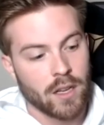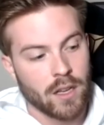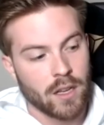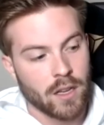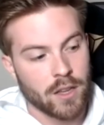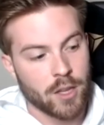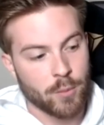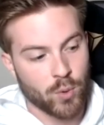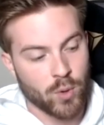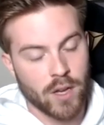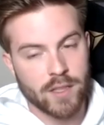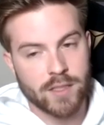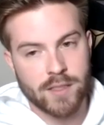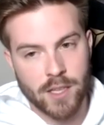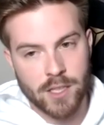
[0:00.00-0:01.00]
the
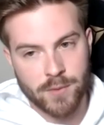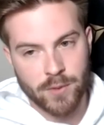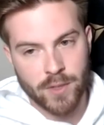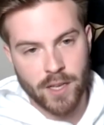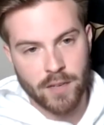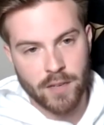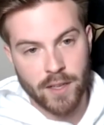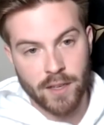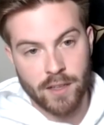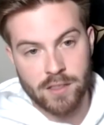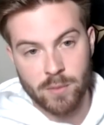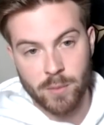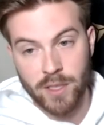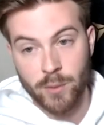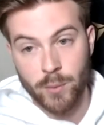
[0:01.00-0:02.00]
process for kind of getting
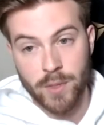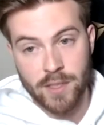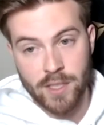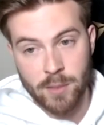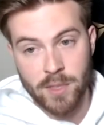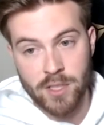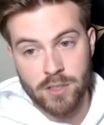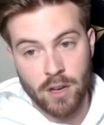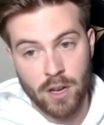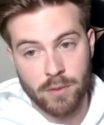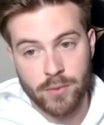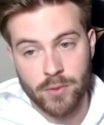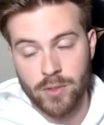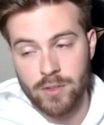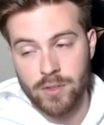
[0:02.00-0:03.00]
somebody to redeem these
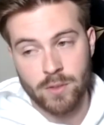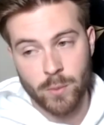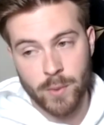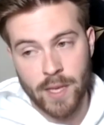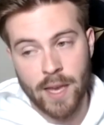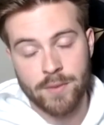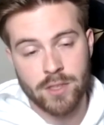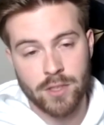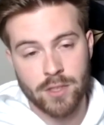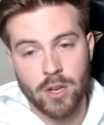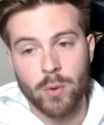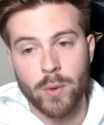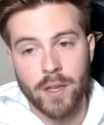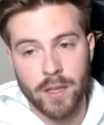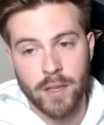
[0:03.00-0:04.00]
offers, we have to
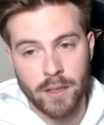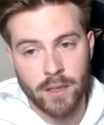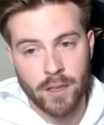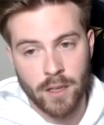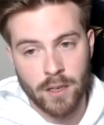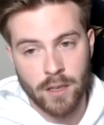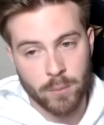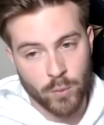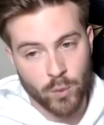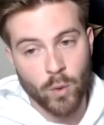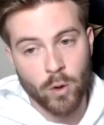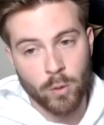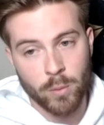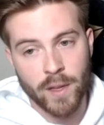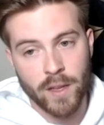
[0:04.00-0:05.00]
go in and
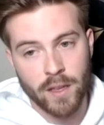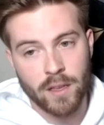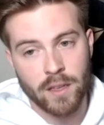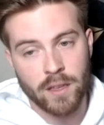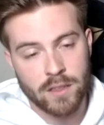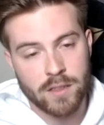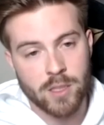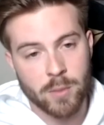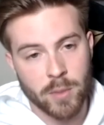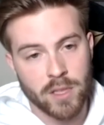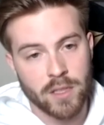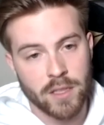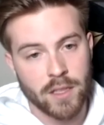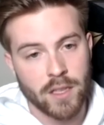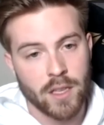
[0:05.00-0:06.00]
role play
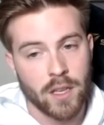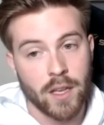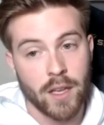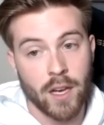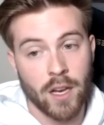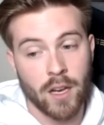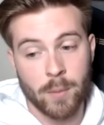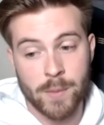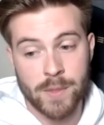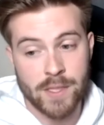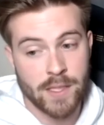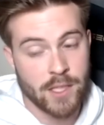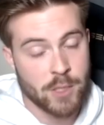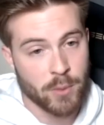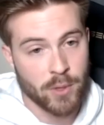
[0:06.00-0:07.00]
typically. Um, to
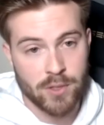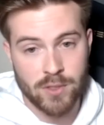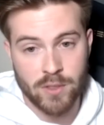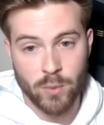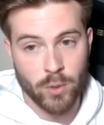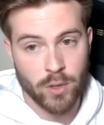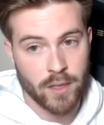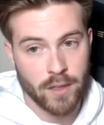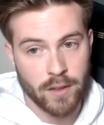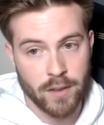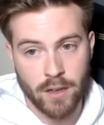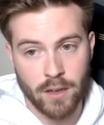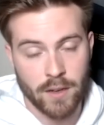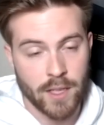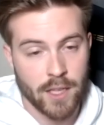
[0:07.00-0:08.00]
each person working
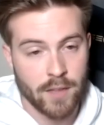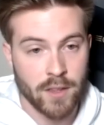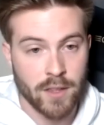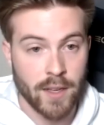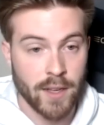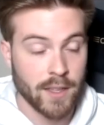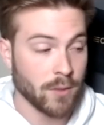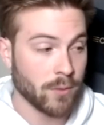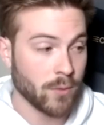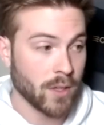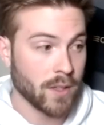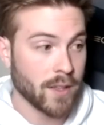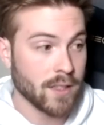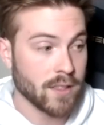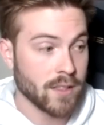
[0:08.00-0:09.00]
there, give the lady at the front
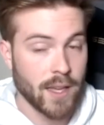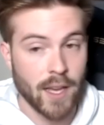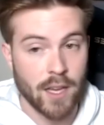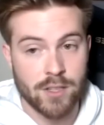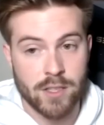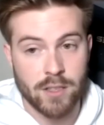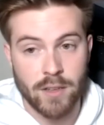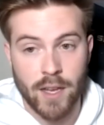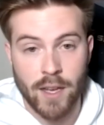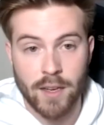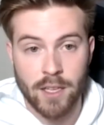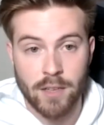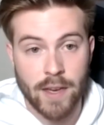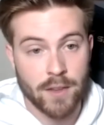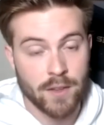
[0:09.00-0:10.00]
desk, the cashier, an idea
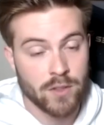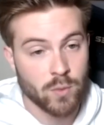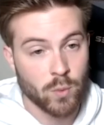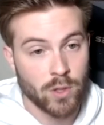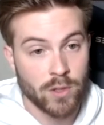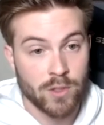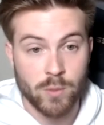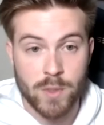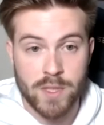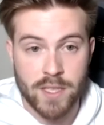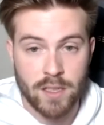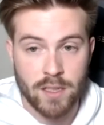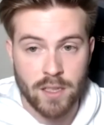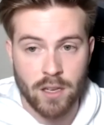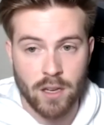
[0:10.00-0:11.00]
of how this works, what to
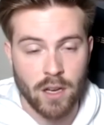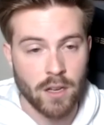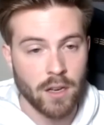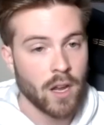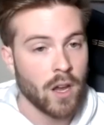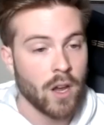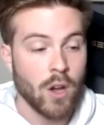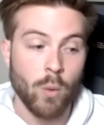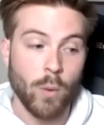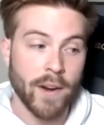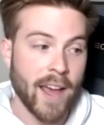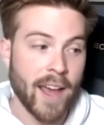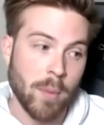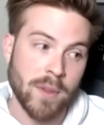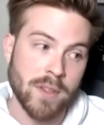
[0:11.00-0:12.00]
click on, what
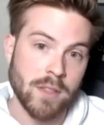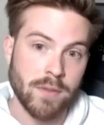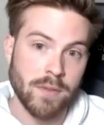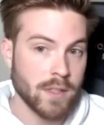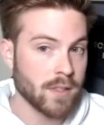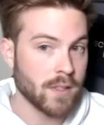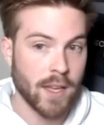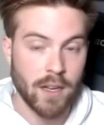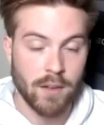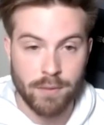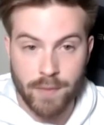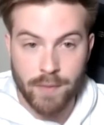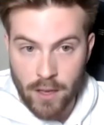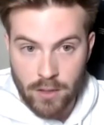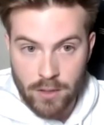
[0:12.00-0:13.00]
happens if this kind of
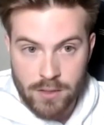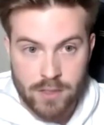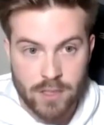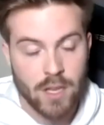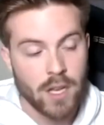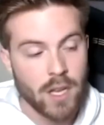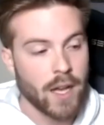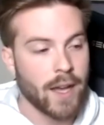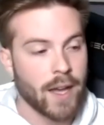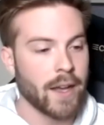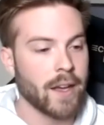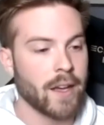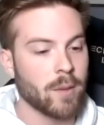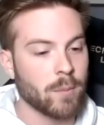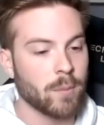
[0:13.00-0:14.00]
fails.
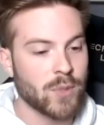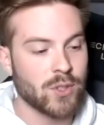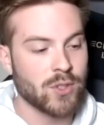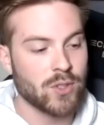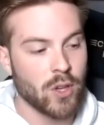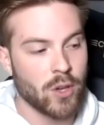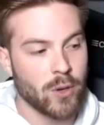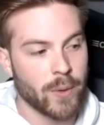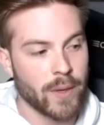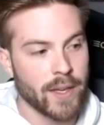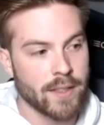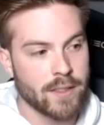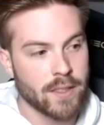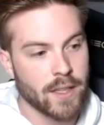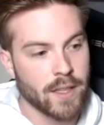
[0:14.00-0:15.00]
Um, so
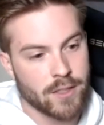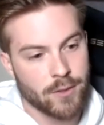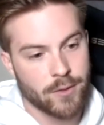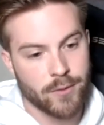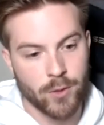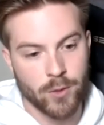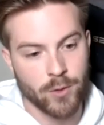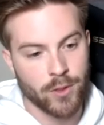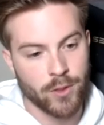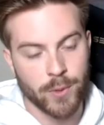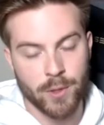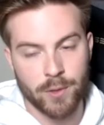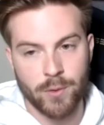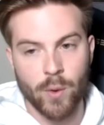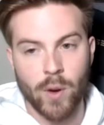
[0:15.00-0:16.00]
it's it's a full three
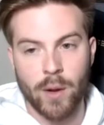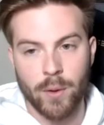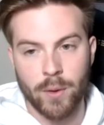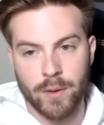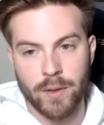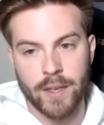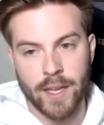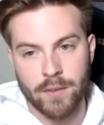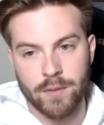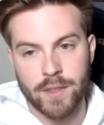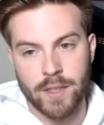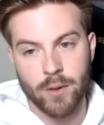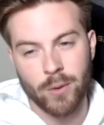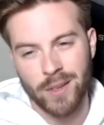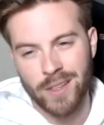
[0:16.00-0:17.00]
to four hour kind of
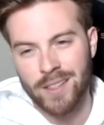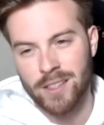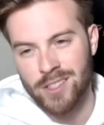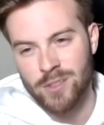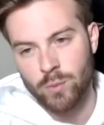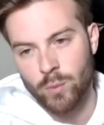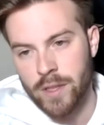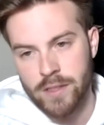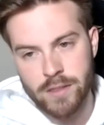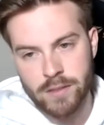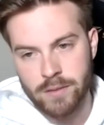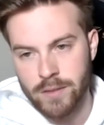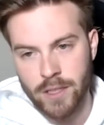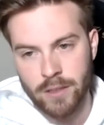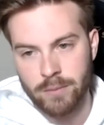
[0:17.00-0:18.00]
just once,
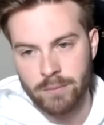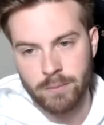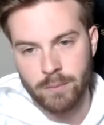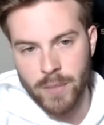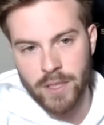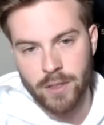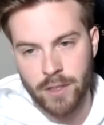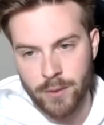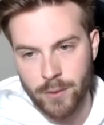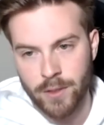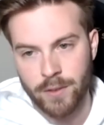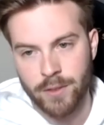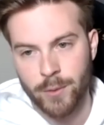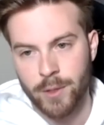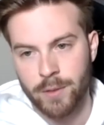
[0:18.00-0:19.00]
you know, but three
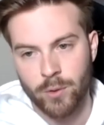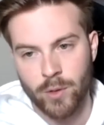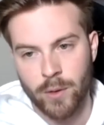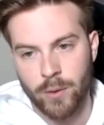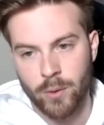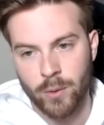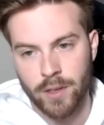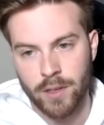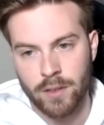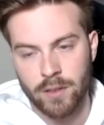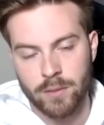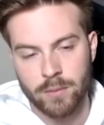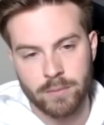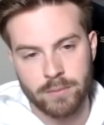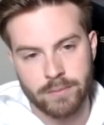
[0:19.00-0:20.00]
three to four hour
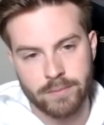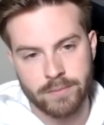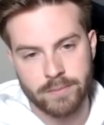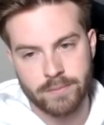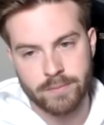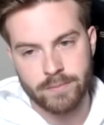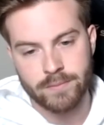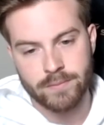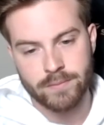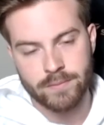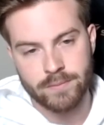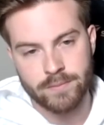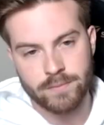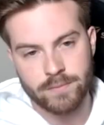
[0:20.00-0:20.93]
ordeal. Interesting, which